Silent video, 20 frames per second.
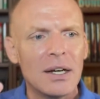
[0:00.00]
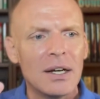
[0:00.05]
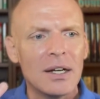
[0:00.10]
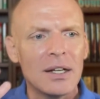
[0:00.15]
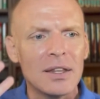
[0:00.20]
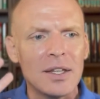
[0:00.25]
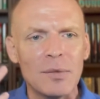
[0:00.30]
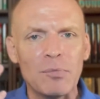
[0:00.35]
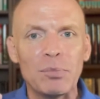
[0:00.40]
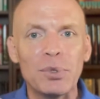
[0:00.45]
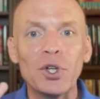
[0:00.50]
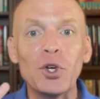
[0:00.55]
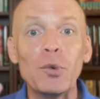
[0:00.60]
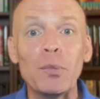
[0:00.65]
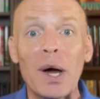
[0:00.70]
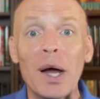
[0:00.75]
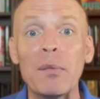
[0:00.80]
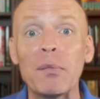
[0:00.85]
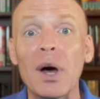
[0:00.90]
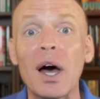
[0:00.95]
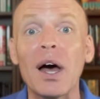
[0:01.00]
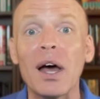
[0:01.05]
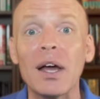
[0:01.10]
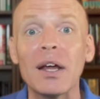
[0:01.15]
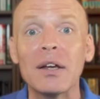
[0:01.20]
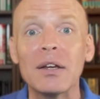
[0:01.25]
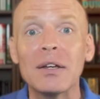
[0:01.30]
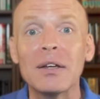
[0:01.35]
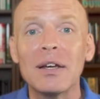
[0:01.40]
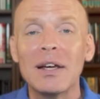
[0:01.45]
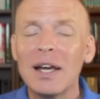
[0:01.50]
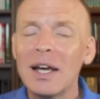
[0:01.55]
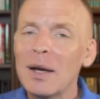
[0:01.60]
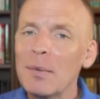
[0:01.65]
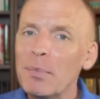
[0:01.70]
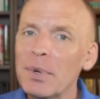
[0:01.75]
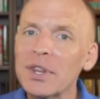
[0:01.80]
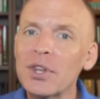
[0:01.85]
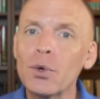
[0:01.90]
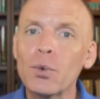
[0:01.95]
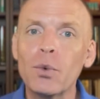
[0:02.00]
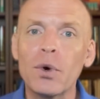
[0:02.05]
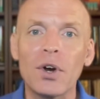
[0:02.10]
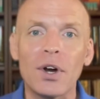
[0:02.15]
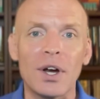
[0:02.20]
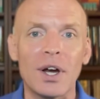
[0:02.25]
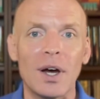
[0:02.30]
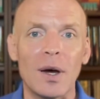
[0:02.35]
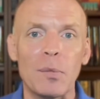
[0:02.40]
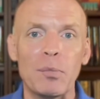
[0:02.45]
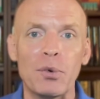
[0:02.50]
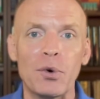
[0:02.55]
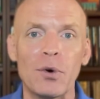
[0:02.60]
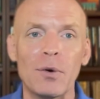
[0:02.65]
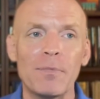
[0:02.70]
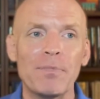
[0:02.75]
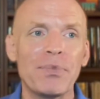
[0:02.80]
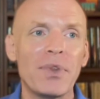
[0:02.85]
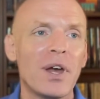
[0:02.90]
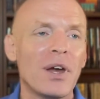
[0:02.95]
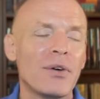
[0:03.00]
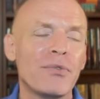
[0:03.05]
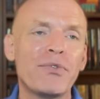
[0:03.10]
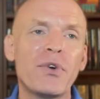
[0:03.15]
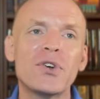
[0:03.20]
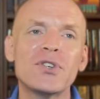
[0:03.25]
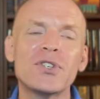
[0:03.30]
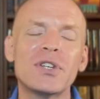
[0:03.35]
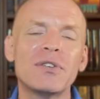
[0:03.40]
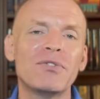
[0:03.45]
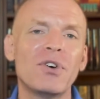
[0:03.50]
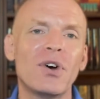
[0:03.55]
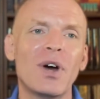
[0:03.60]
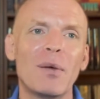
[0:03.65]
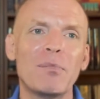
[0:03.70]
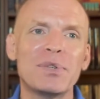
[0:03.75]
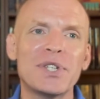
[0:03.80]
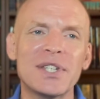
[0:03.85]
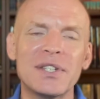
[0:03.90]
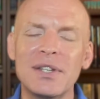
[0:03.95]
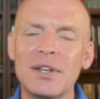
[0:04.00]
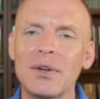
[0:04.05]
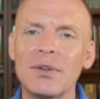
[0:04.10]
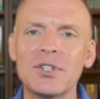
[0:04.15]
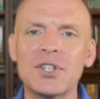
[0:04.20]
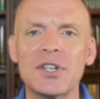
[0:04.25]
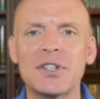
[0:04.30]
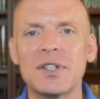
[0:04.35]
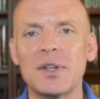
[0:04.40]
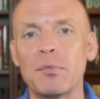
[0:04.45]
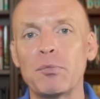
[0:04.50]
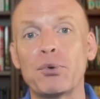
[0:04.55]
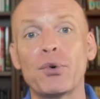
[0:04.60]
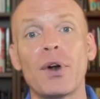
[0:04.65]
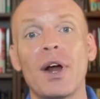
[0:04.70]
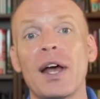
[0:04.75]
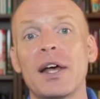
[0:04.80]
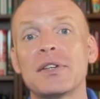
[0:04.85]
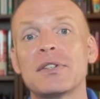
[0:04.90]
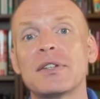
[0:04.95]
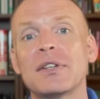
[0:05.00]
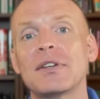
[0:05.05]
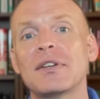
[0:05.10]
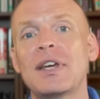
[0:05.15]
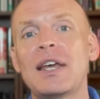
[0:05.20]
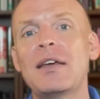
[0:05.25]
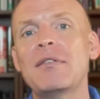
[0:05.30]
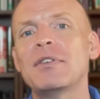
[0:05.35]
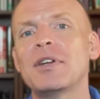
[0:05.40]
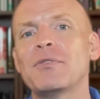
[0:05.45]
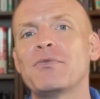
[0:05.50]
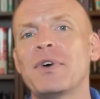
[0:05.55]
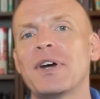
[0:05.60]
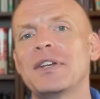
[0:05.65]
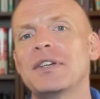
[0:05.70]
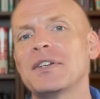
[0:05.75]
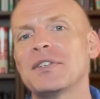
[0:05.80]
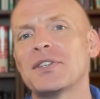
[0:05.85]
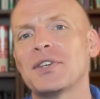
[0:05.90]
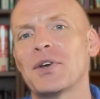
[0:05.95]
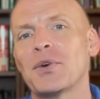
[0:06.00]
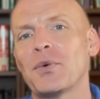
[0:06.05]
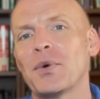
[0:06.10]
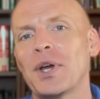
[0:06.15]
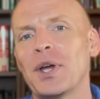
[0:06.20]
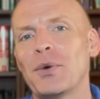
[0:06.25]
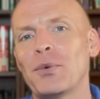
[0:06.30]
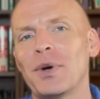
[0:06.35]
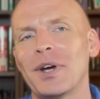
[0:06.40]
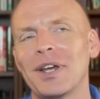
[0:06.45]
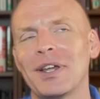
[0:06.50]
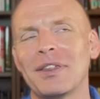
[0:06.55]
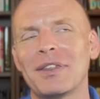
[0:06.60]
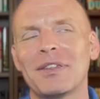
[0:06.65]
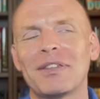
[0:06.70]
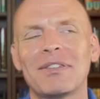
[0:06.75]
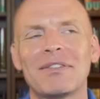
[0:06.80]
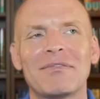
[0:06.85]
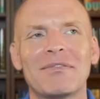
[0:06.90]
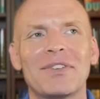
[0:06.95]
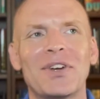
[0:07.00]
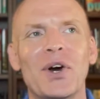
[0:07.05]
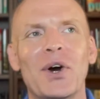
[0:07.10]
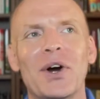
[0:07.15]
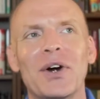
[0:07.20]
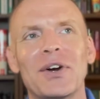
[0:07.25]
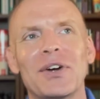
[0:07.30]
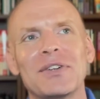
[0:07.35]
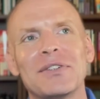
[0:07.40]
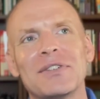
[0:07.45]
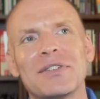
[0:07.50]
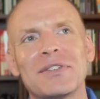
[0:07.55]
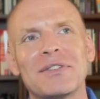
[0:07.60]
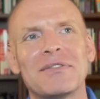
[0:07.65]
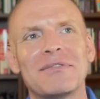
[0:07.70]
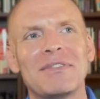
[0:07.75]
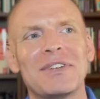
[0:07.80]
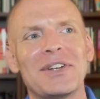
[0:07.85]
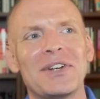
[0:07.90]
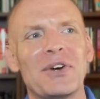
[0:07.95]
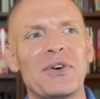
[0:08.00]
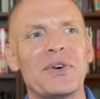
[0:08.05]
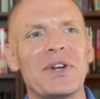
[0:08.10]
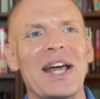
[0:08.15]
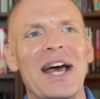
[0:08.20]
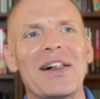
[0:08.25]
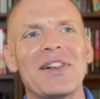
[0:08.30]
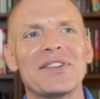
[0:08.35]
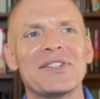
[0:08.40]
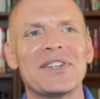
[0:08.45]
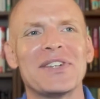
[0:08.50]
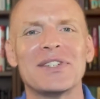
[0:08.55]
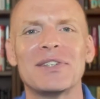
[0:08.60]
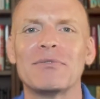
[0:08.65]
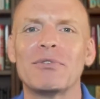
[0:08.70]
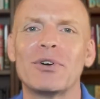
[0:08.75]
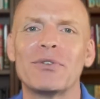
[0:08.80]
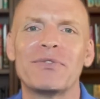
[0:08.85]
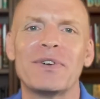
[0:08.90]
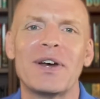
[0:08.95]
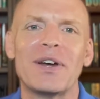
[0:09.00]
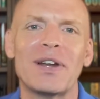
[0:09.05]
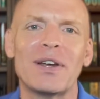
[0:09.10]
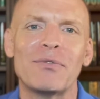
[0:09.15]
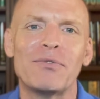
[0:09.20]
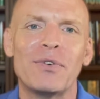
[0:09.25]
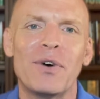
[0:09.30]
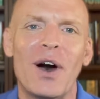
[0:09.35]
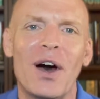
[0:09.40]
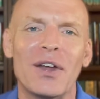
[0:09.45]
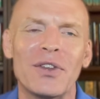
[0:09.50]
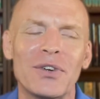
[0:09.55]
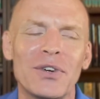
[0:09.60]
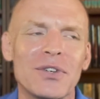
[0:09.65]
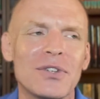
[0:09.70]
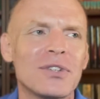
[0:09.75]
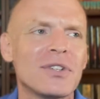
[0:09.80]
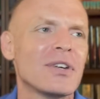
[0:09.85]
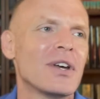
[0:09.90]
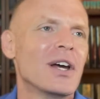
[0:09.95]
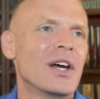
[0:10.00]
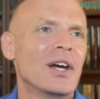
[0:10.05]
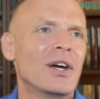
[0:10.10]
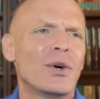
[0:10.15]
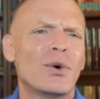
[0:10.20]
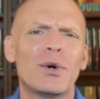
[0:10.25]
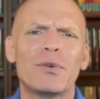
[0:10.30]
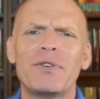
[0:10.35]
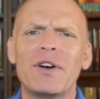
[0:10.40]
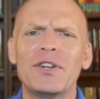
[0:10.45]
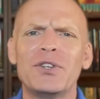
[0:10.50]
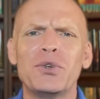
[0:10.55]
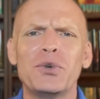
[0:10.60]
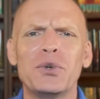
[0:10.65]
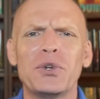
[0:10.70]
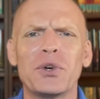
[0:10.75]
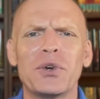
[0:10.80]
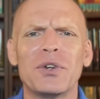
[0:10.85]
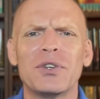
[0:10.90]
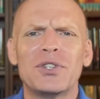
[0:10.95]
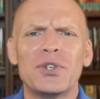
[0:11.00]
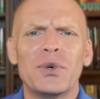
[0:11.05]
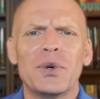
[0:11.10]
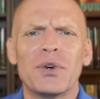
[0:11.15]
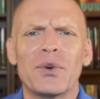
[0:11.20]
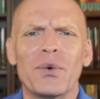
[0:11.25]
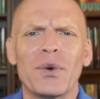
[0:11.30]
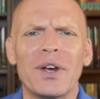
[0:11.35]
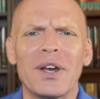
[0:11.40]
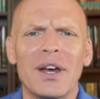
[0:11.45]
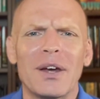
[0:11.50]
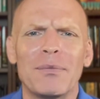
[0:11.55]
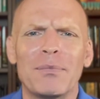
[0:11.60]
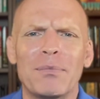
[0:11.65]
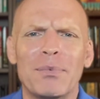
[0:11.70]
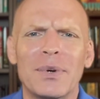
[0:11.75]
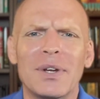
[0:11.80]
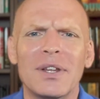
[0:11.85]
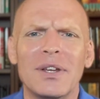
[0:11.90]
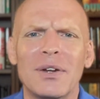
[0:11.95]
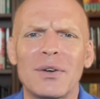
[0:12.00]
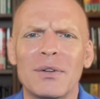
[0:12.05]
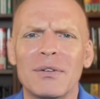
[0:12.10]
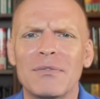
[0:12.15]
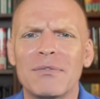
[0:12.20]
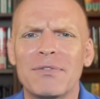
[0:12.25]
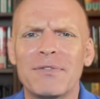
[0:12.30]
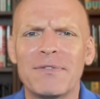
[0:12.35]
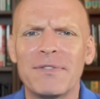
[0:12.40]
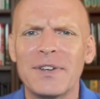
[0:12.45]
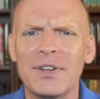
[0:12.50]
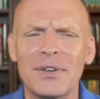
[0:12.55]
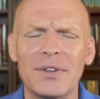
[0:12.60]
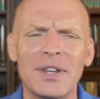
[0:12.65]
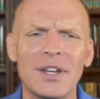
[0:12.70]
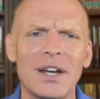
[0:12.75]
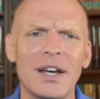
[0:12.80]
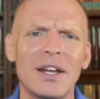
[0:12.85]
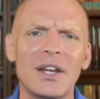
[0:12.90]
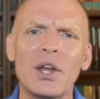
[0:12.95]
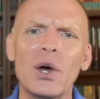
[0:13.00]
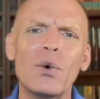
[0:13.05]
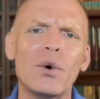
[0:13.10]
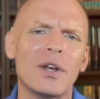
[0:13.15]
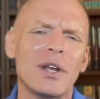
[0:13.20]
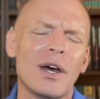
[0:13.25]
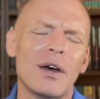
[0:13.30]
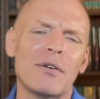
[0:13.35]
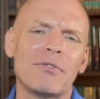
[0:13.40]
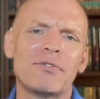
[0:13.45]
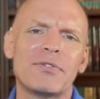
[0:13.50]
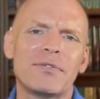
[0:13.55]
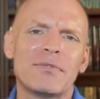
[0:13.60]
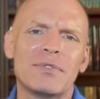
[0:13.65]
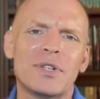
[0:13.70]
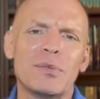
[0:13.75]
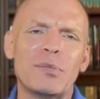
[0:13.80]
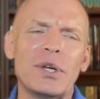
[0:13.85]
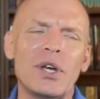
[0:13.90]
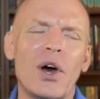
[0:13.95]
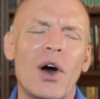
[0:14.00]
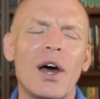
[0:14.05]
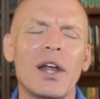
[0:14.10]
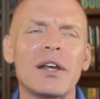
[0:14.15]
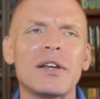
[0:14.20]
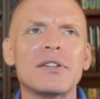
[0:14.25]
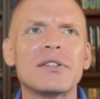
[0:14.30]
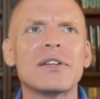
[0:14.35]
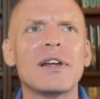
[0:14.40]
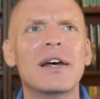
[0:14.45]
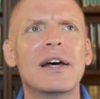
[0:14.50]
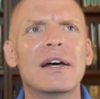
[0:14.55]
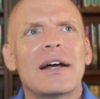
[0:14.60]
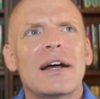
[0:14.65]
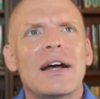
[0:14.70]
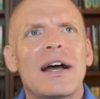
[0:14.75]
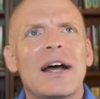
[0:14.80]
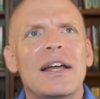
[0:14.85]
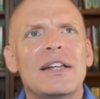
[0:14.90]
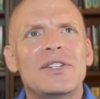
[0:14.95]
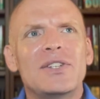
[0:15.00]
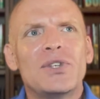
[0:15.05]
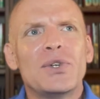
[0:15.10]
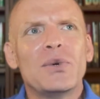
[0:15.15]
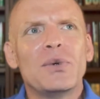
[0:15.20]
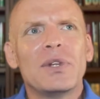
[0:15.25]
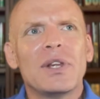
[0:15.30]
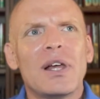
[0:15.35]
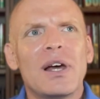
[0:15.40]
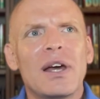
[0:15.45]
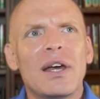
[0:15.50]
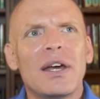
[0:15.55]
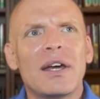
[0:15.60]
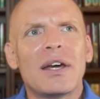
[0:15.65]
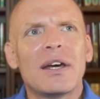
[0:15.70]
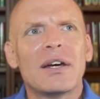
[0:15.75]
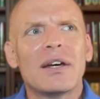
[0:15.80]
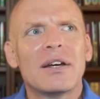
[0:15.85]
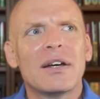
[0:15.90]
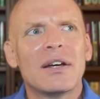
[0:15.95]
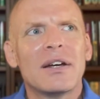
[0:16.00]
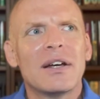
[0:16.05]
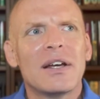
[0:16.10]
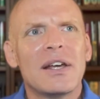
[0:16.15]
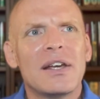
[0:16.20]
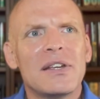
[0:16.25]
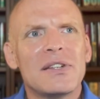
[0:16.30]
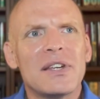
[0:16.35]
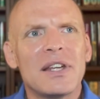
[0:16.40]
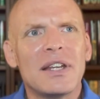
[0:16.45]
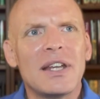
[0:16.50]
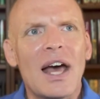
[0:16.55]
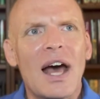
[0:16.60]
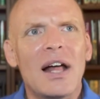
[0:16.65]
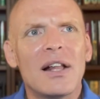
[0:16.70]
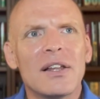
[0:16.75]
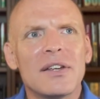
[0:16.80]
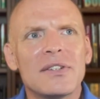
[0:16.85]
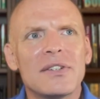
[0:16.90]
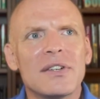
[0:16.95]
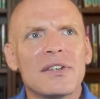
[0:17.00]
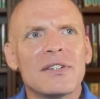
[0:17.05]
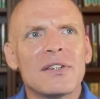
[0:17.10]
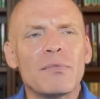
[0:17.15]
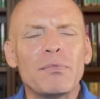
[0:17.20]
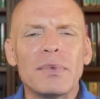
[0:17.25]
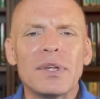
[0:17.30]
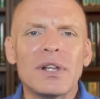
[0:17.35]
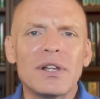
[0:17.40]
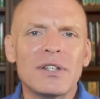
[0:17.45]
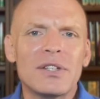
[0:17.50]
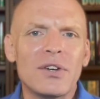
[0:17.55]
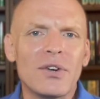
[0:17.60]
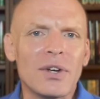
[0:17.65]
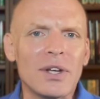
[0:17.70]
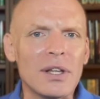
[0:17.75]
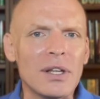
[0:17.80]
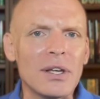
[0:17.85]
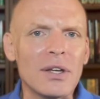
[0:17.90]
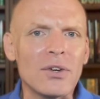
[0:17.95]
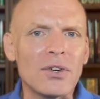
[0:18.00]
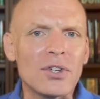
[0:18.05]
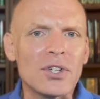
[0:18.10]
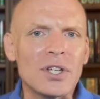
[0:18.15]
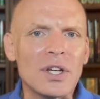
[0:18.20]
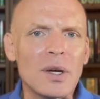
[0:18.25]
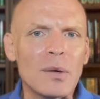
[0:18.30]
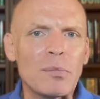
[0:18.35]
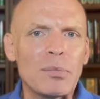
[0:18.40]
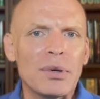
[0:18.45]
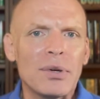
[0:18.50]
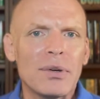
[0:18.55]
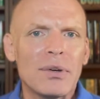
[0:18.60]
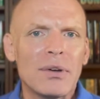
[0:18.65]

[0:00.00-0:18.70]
that blew my mind. But there were a couple. First of all, I'm still just impressed, even if I disagree with Card's, analysis of our founding fathers, or if I do agree, I really don't feel that I know enough, to be honest. I do like his analysis of military leadership,